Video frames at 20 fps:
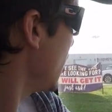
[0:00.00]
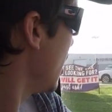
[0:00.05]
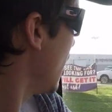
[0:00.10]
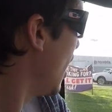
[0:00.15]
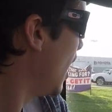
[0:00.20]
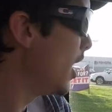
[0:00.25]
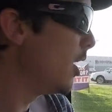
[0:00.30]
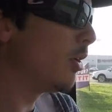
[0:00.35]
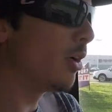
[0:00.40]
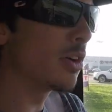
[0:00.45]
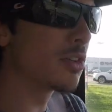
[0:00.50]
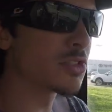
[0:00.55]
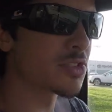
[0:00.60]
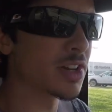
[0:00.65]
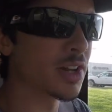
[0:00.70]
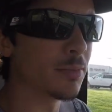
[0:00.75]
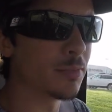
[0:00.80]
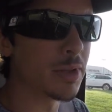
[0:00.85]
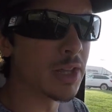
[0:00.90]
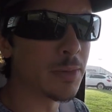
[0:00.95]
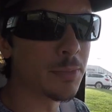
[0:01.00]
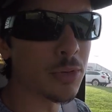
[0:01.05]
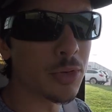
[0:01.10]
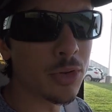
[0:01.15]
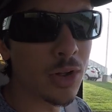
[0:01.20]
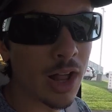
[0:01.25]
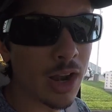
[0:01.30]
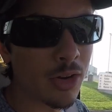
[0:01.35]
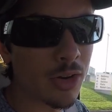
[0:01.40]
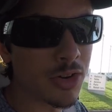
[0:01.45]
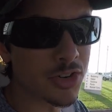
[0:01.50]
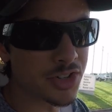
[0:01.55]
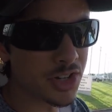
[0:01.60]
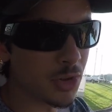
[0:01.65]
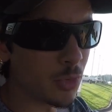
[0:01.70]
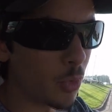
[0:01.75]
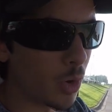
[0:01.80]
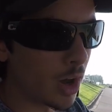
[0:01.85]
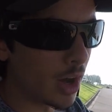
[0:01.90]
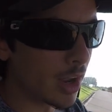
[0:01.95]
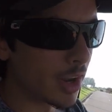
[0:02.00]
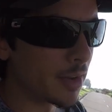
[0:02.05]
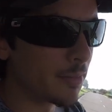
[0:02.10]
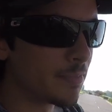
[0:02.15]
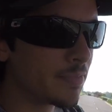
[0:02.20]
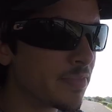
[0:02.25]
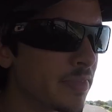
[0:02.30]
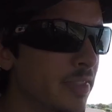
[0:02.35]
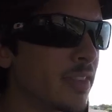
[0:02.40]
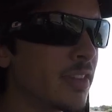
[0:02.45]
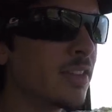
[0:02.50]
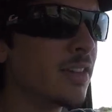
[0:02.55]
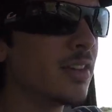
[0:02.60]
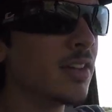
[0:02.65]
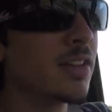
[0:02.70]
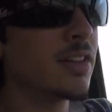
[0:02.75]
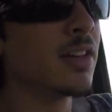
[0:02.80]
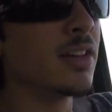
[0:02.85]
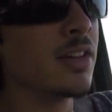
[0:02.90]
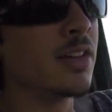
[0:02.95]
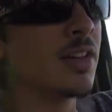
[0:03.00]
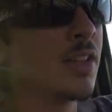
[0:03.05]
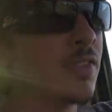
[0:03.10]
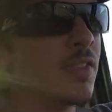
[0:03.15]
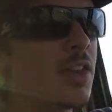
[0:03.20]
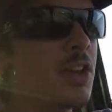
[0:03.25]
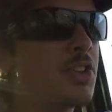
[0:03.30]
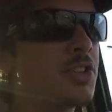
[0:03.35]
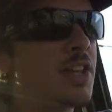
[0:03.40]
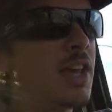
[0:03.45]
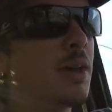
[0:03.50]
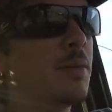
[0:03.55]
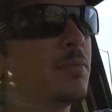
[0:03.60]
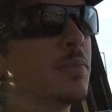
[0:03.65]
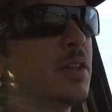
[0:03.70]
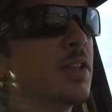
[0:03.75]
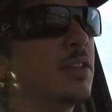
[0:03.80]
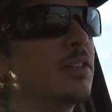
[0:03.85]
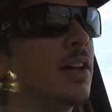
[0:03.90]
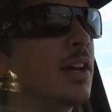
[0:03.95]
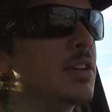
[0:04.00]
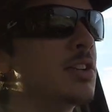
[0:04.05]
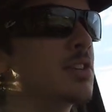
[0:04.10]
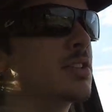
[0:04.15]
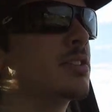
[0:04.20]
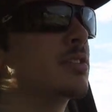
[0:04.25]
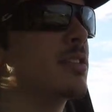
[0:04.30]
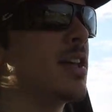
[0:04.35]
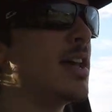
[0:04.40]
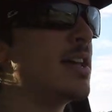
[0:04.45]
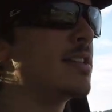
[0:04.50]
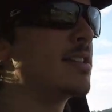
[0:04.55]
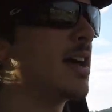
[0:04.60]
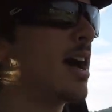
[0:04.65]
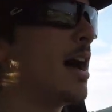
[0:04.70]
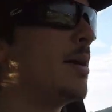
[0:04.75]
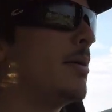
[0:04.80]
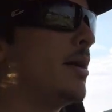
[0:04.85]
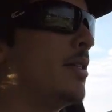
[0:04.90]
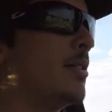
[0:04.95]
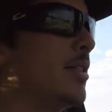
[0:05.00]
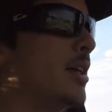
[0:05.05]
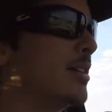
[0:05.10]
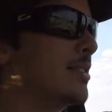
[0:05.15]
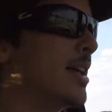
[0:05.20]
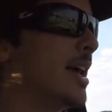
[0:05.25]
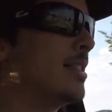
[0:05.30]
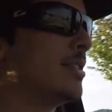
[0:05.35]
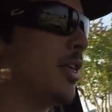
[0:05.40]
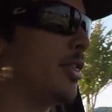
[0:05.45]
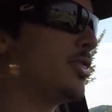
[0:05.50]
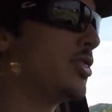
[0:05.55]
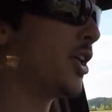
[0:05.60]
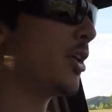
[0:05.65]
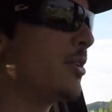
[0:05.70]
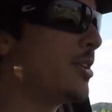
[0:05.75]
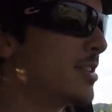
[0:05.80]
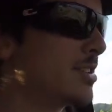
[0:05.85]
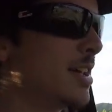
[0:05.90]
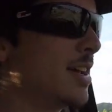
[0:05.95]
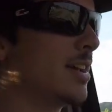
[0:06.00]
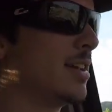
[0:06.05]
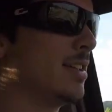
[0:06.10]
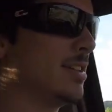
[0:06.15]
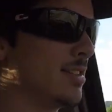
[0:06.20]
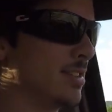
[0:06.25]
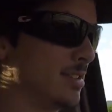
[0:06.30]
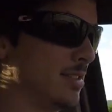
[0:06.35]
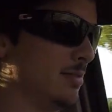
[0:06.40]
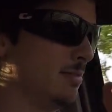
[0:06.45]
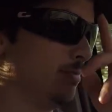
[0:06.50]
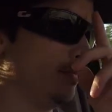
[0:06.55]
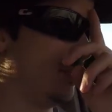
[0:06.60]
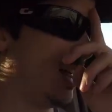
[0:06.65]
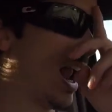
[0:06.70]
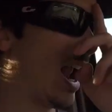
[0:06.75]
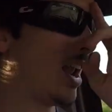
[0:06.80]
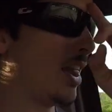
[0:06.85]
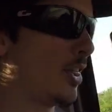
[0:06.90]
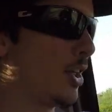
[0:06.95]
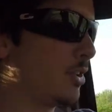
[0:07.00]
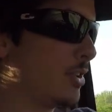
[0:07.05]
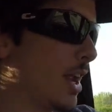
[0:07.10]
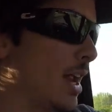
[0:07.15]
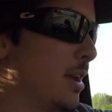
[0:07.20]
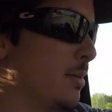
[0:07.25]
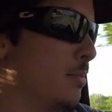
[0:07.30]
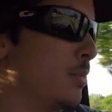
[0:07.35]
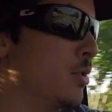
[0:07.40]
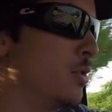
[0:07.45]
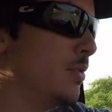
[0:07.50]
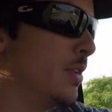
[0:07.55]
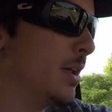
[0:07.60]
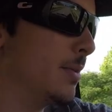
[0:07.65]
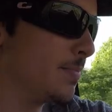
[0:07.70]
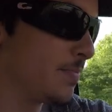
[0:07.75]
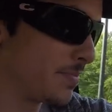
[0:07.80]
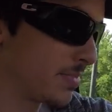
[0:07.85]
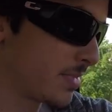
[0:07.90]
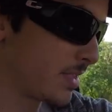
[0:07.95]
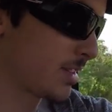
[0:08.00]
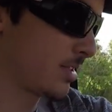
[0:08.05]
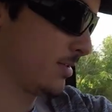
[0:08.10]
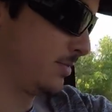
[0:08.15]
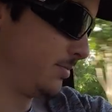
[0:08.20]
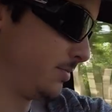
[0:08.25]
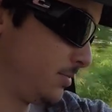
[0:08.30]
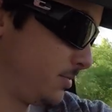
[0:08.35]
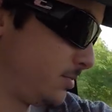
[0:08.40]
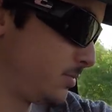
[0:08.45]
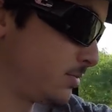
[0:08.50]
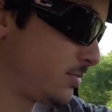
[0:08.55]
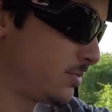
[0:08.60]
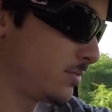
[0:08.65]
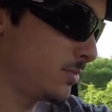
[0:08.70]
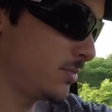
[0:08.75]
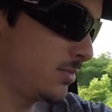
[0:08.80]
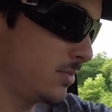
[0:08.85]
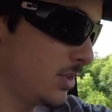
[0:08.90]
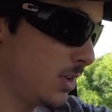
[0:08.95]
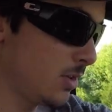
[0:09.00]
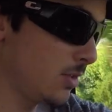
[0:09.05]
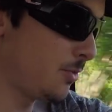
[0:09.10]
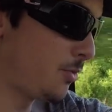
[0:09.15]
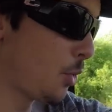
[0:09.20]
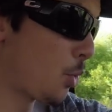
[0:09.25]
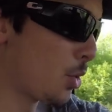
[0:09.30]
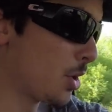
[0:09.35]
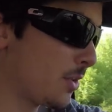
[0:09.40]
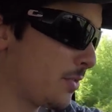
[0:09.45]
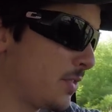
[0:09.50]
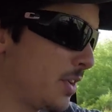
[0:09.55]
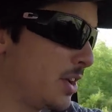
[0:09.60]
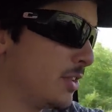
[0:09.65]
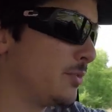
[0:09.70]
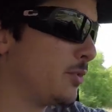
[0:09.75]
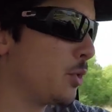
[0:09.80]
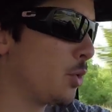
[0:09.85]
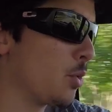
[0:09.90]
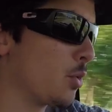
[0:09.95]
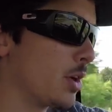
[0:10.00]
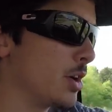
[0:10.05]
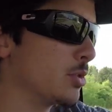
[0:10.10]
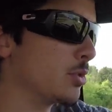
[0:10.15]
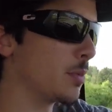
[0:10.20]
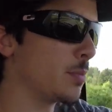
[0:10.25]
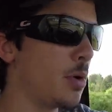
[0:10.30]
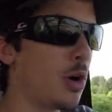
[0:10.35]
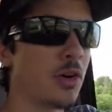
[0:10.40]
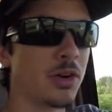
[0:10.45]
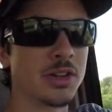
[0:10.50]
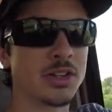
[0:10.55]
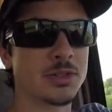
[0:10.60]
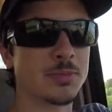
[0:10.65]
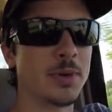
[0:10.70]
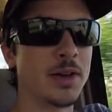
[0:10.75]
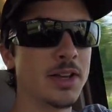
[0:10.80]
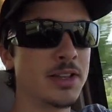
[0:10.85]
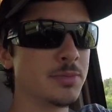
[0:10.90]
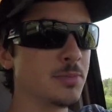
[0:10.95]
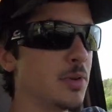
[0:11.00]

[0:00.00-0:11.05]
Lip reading: I don't understand people. I don't understand why they just can't be, like, just take time out of it, like, take the 30 seconds out of their day to move it 40 feet forward into a parking space.